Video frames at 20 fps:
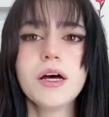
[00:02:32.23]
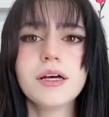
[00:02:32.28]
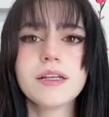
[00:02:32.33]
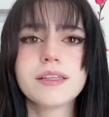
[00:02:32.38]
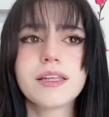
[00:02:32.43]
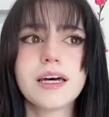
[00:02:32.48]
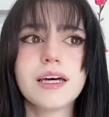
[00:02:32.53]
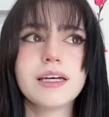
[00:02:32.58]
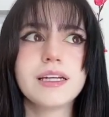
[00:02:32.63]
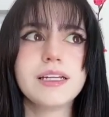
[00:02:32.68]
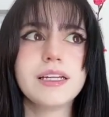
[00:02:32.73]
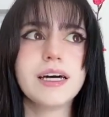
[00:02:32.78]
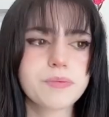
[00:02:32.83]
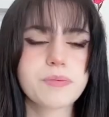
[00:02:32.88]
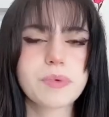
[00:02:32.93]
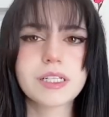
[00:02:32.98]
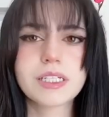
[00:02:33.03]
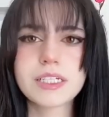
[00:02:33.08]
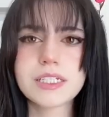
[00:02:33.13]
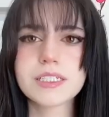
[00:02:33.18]
then
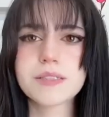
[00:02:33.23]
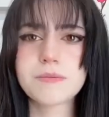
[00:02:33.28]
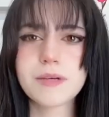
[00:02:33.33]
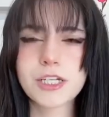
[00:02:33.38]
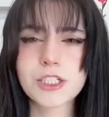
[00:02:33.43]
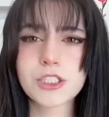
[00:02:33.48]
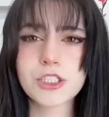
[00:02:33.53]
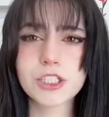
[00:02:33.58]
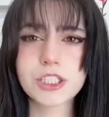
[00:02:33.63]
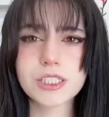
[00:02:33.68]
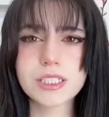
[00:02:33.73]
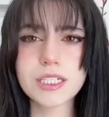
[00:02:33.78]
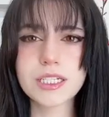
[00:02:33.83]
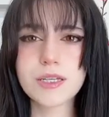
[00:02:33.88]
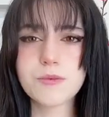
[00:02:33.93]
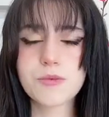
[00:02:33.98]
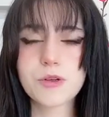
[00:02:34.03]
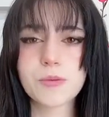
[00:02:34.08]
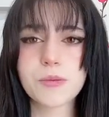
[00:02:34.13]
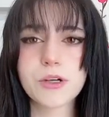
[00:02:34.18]
please make sure to
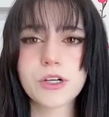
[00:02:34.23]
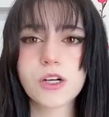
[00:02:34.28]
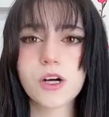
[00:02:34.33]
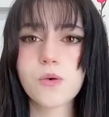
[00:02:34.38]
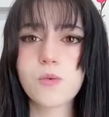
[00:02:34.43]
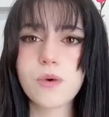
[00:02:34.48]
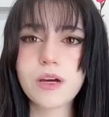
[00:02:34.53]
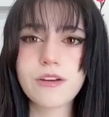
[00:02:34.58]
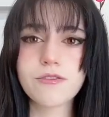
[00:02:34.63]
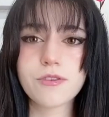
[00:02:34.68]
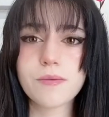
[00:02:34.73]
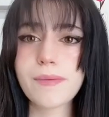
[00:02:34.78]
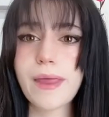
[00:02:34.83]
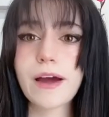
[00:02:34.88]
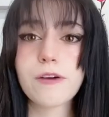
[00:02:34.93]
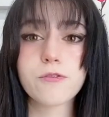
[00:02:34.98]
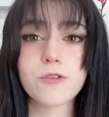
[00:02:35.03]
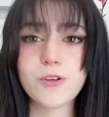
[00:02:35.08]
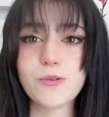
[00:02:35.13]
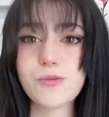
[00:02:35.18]
keep your bird away from
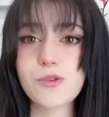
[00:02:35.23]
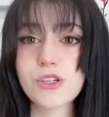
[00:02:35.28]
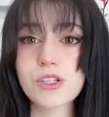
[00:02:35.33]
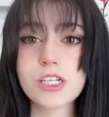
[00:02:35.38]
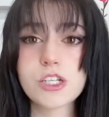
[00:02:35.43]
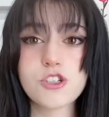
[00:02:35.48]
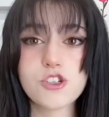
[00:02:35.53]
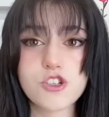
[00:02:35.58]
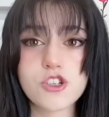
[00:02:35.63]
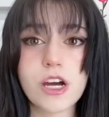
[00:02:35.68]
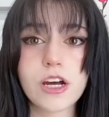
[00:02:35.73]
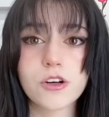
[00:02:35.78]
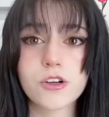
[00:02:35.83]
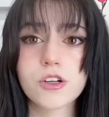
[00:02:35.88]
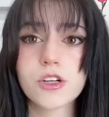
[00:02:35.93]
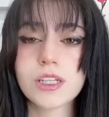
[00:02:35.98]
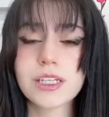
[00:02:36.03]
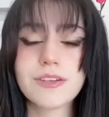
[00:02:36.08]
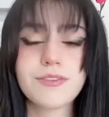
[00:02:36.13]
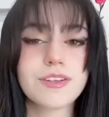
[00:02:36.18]
that room just in
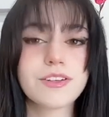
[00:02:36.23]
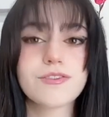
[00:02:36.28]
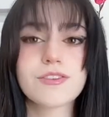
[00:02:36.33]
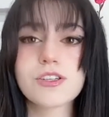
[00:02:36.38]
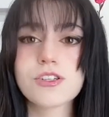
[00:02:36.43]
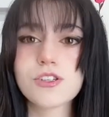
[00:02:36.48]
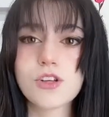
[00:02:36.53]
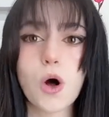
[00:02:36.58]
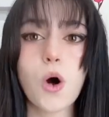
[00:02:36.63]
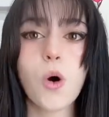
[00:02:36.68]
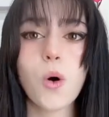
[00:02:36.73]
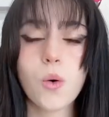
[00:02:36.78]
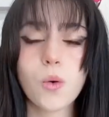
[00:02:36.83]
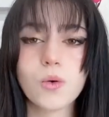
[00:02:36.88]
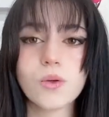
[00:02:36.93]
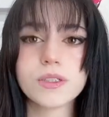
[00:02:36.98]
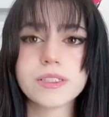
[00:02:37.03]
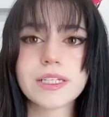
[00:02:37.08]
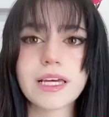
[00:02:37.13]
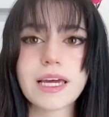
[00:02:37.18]
general. Even if it's the
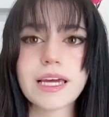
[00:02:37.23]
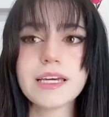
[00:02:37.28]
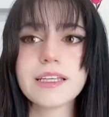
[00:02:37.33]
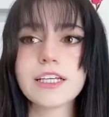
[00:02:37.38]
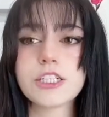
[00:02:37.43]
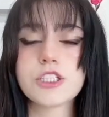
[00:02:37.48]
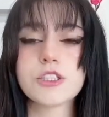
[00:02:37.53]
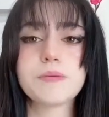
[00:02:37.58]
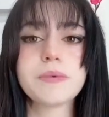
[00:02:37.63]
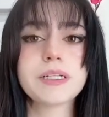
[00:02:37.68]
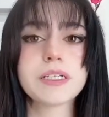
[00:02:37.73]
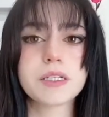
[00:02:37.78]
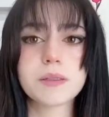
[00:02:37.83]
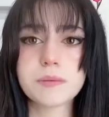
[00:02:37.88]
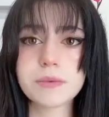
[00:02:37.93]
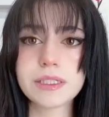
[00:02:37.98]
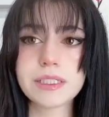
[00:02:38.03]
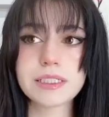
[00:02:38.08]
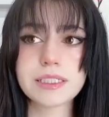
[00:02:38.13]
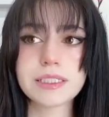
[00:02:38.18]
whole day, they should be in a
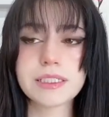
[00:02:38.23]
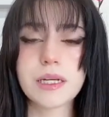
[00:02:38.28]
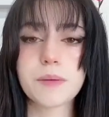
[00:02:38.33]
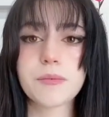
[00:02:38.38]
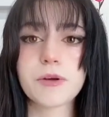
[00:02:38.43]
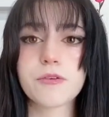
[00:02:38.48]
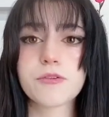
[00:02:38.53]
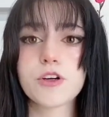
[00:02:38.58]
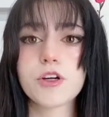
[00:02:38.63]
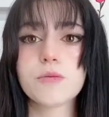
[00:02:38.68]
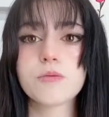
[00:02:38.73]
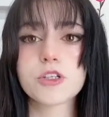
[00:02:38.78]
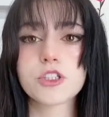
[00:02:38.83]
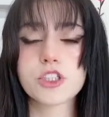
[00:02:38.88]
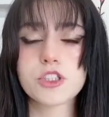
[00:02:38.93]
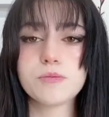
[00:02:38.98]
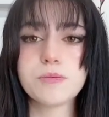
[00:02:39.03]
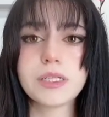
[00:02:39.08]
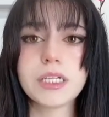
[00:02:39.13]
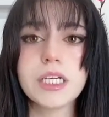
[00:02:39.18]
completely separate room. There
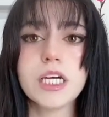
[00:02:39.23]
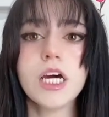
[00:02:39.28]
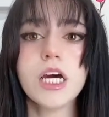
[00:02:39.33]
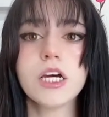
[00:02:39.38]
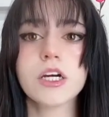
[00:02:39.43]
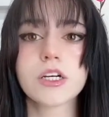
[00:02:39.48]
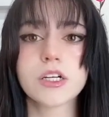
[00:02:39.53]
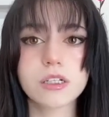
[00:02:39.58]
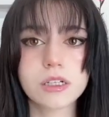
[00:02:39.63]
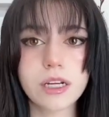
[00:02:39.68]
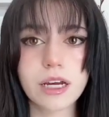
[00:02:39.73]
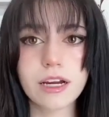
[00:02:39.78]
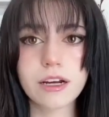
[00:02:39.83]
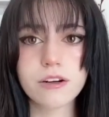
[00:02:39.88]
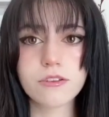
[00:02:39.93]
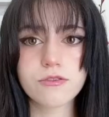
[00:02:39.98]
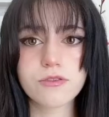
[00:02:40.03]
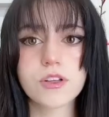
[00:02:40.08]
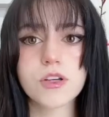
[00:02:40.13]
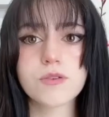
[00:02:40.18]
should be good
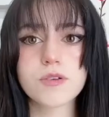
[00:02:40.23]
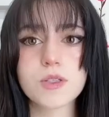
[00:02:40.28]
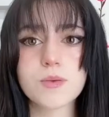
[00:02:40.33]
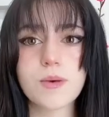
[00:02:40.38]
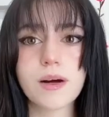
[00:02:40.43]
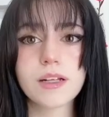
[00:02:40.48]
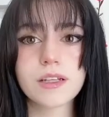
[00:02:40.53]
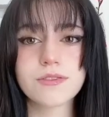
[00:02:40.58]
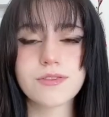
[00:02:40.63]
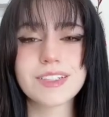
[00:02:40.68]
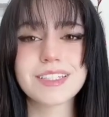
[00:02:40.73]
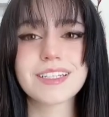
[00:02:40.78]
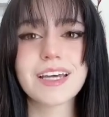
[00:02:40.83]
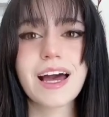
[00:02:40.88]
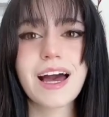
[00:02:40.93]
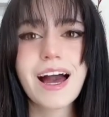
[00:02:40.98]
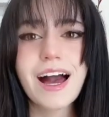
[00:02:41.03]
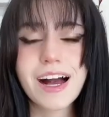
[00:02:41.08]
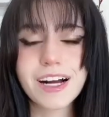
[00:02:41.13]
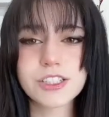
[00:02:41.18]
airflow as well if it's
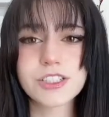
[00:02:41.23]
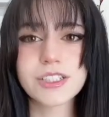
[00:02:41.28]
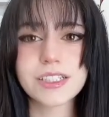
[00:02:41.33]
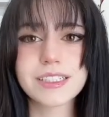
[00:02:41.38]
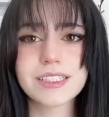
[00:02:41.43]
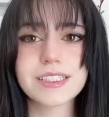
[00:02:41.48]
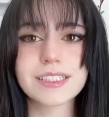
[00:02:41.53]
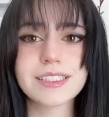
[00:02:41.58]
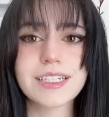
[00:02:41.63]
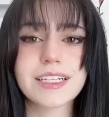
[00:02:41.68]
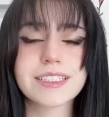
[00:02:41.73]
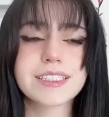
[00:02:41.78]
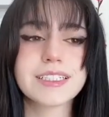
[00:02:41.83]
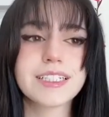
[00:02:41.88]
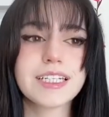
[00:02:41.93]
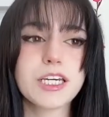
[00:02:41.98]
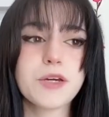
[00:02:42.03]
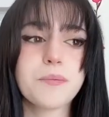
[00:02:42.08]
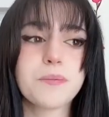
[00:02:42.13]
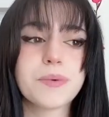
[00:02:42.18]
actually a
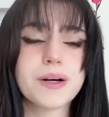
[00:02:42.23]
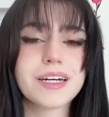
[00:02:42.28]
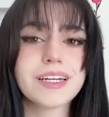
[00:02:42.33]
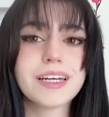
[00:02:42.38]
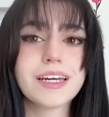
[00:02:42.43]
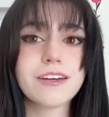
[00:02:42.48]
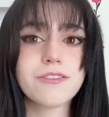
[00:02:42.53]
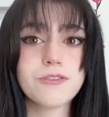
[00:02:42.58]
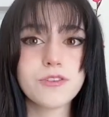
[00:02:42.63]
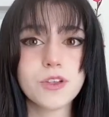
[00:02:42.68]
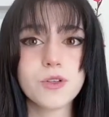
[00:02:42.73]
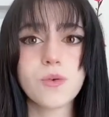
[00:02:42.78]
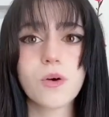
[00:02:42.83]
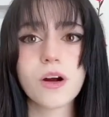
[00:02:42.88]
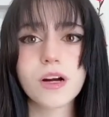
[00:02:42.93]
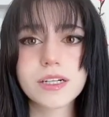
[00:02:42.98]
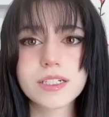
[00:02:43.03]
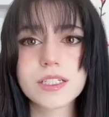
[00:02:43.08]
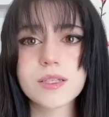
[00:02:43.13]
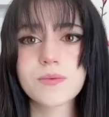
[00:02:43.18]
necessity, but if you
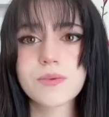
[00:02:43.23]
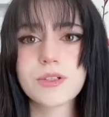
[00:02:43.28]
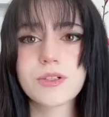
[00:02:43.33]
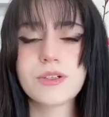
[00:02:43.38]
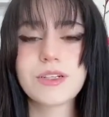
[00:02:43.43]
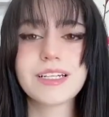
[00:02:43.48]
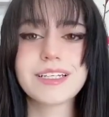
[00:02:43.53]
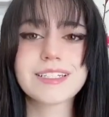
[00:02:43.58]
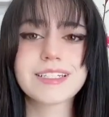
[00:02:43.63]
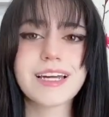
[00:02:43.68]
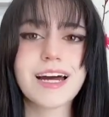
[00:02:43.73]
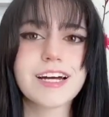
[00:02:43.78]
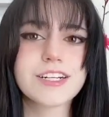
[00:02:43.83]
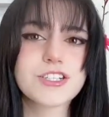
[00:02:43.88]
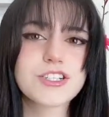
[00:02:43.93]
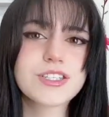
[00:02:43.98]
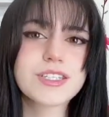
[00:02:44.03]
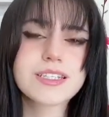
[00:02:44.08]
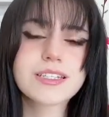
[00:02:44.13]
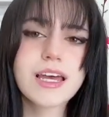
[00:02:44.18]
are someone who needs that, just